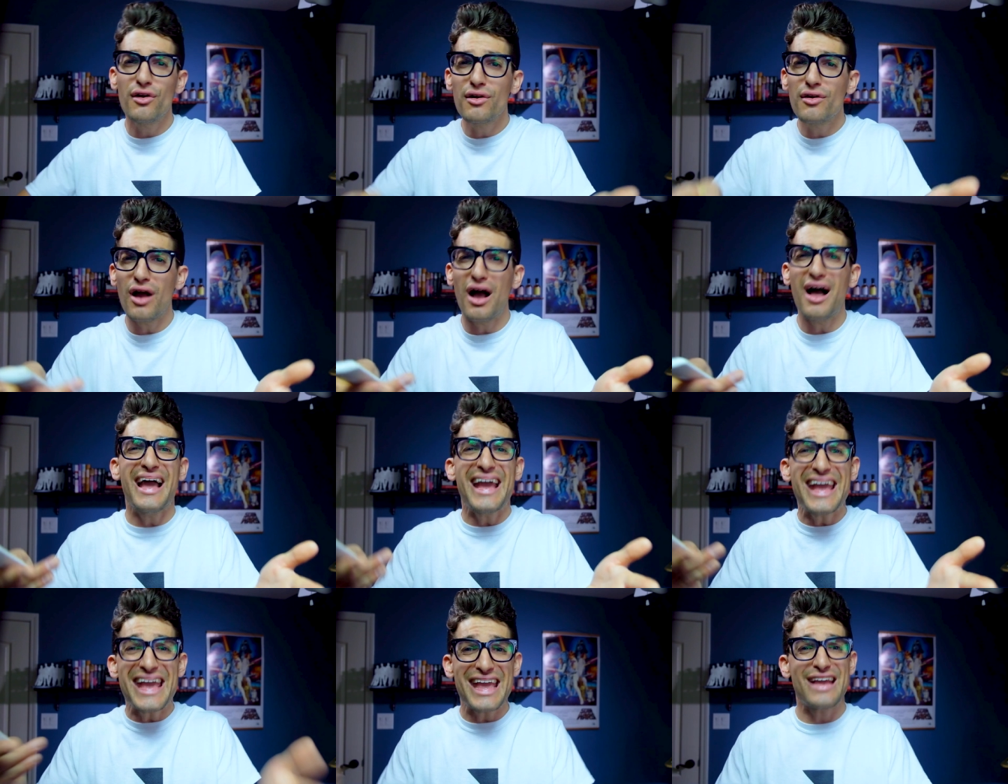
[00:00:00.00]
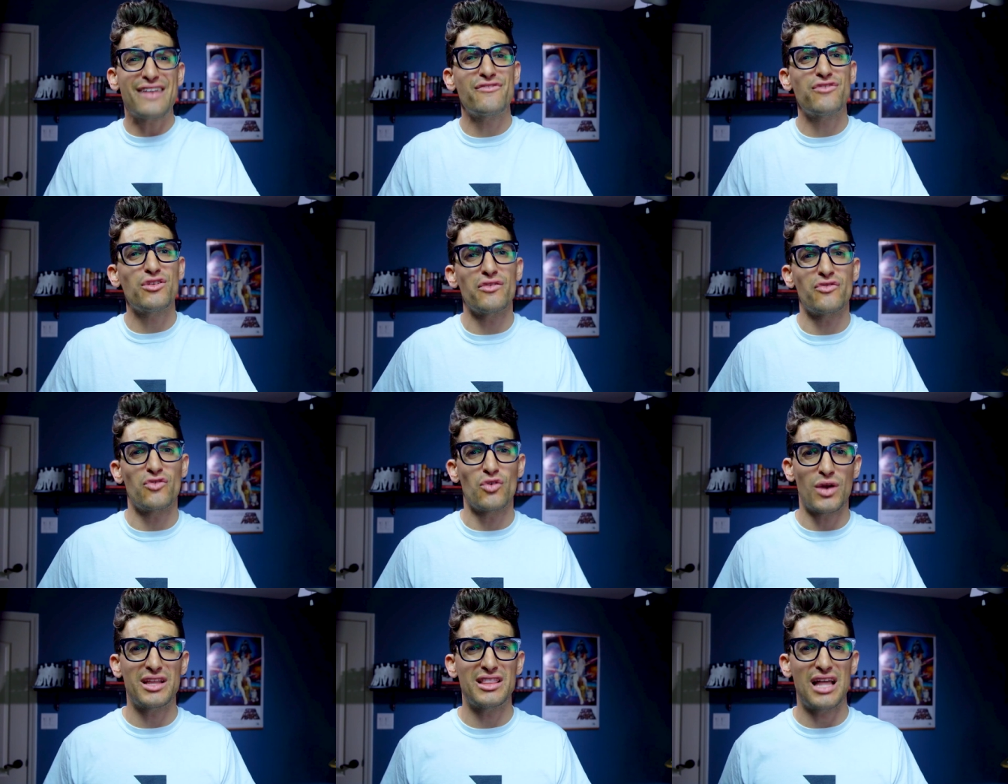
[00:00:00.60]
are a handful of
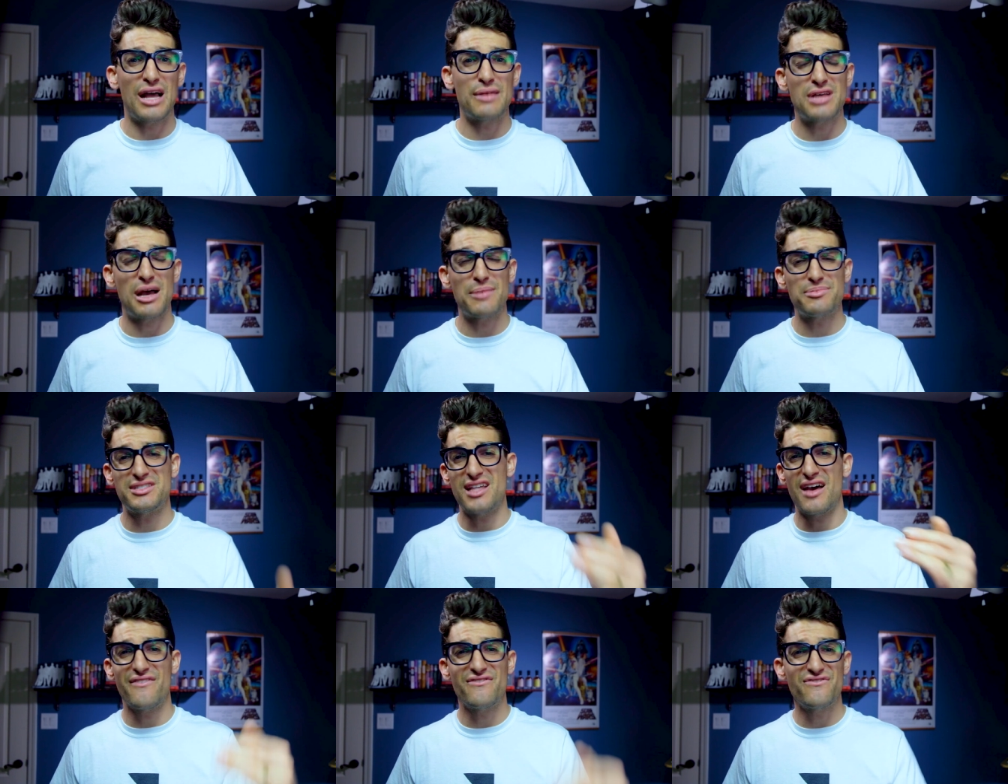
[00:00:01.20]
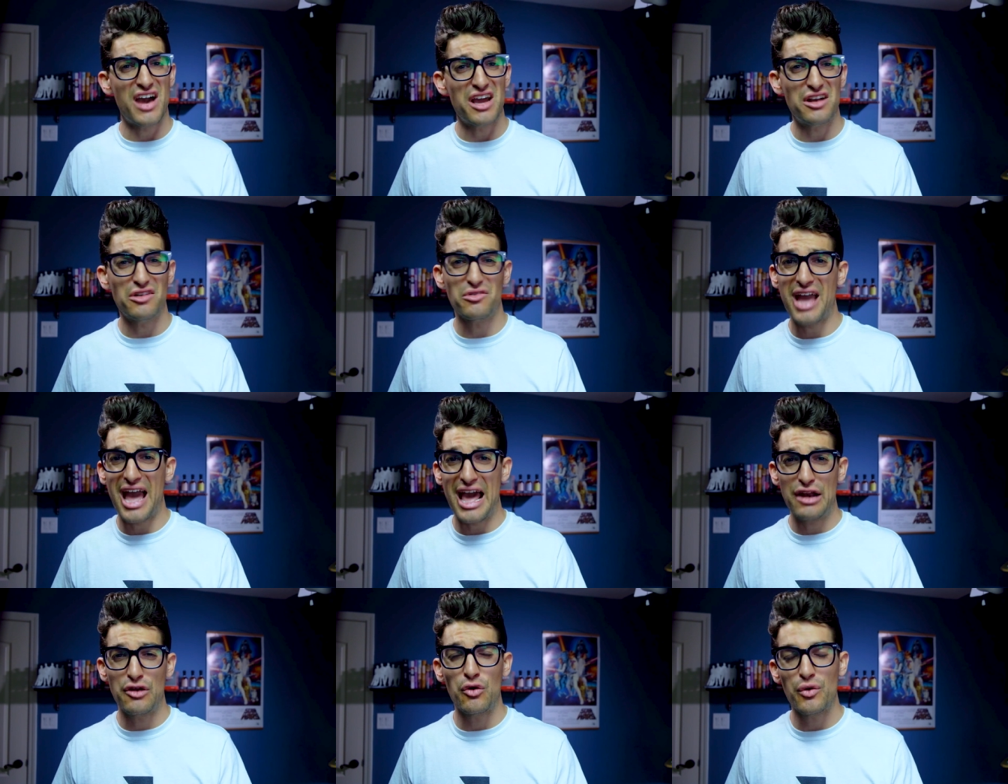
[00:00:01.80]
great laptops in that final
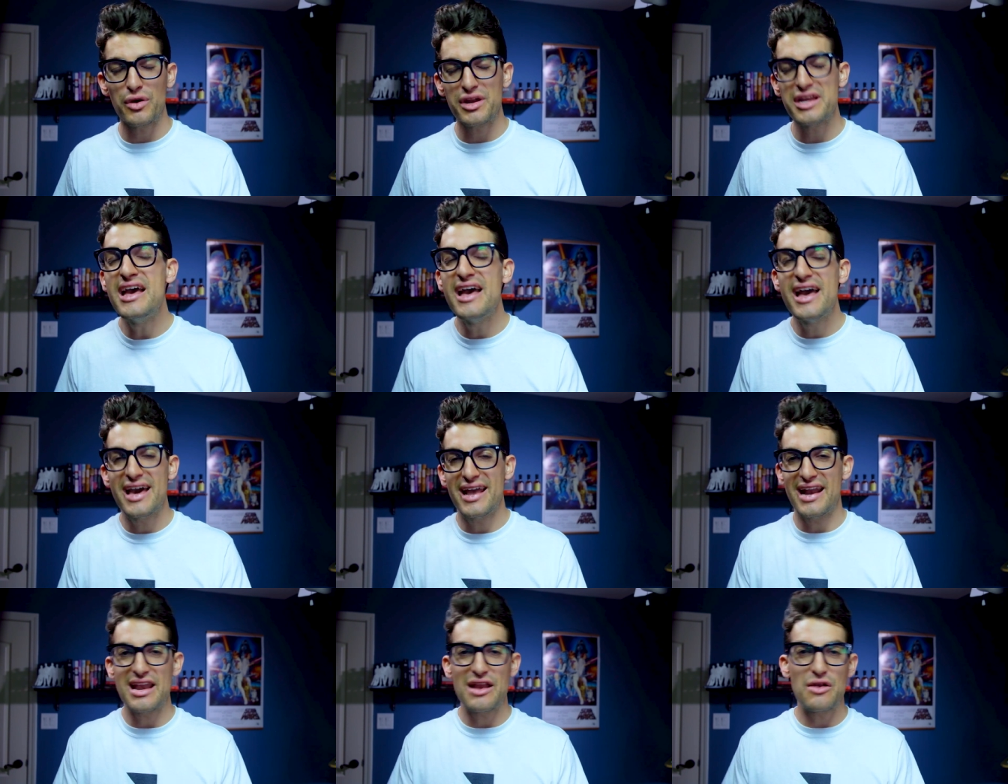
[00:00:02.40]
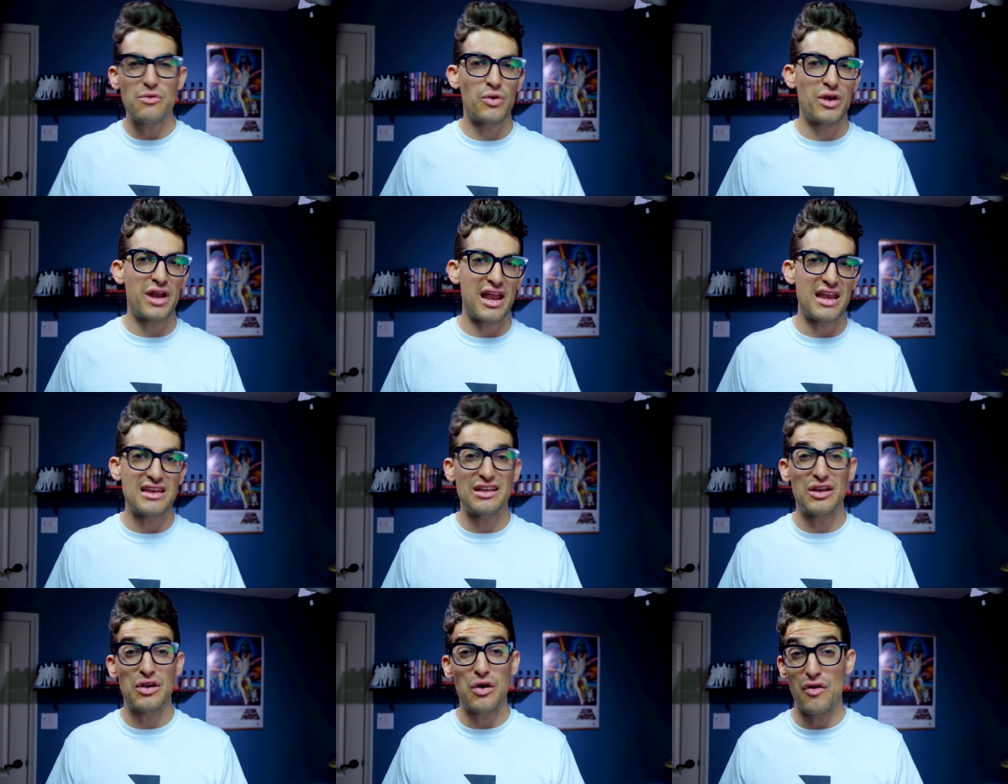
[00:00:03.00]
category, and I didn't want any
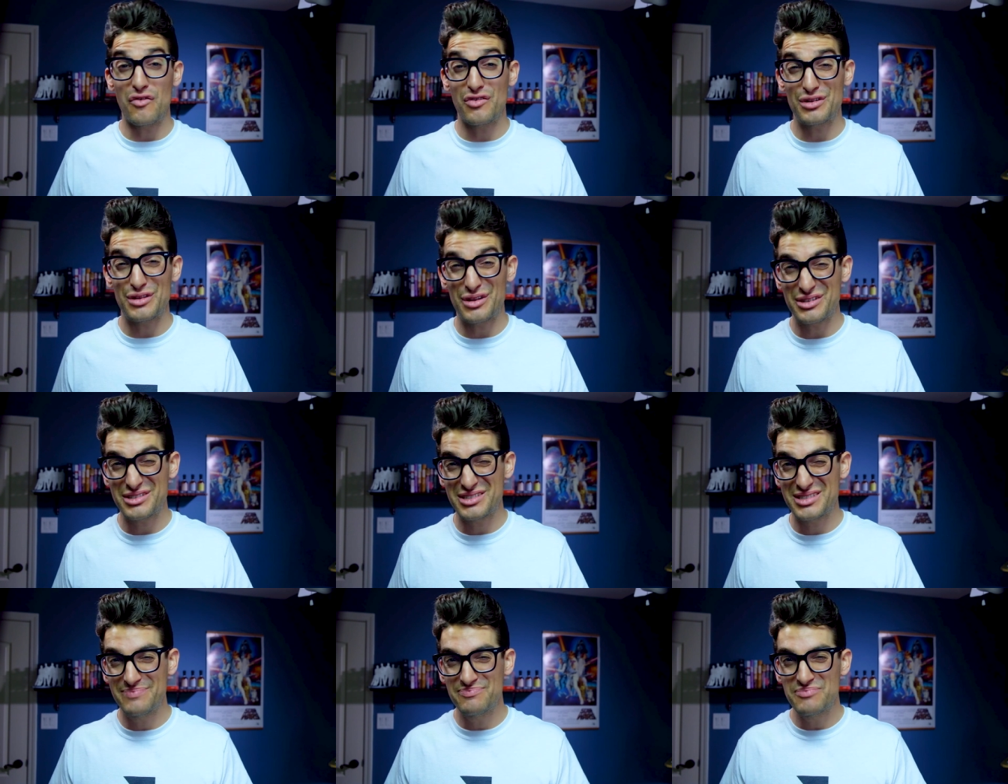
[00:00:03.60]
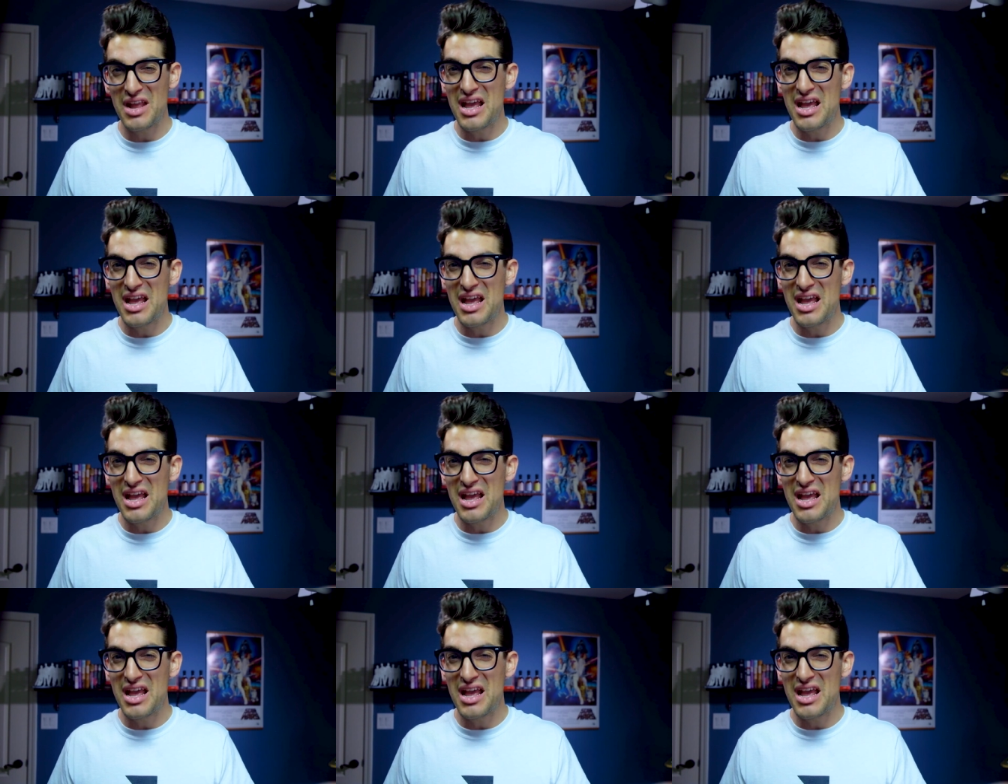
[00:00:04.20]
to go overlooked.